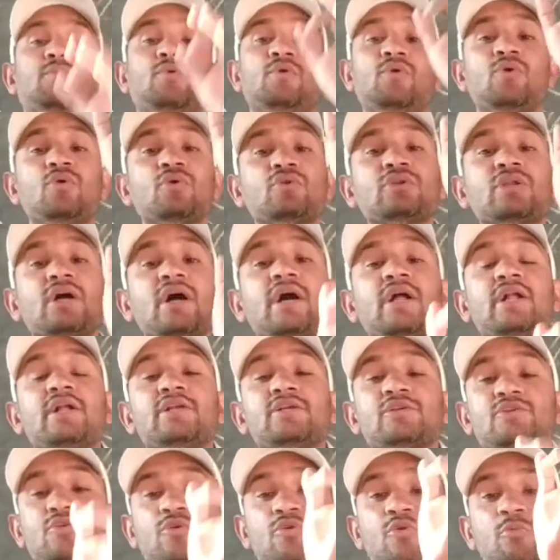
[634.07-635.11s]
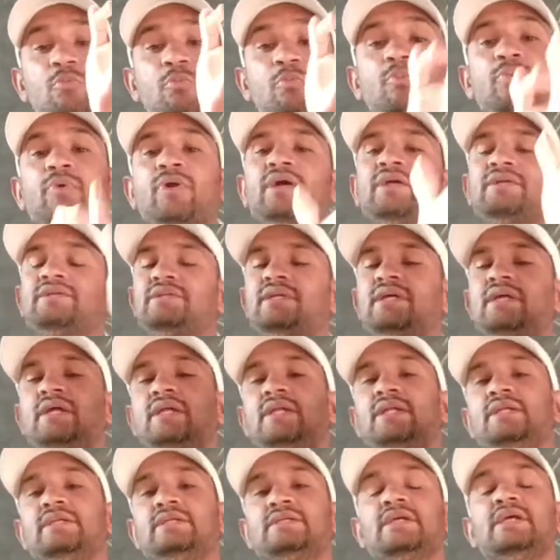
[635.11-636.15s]
Both also
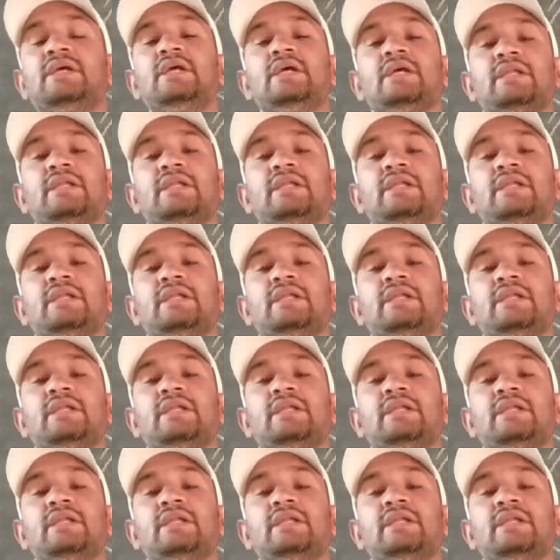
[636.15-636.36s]
present.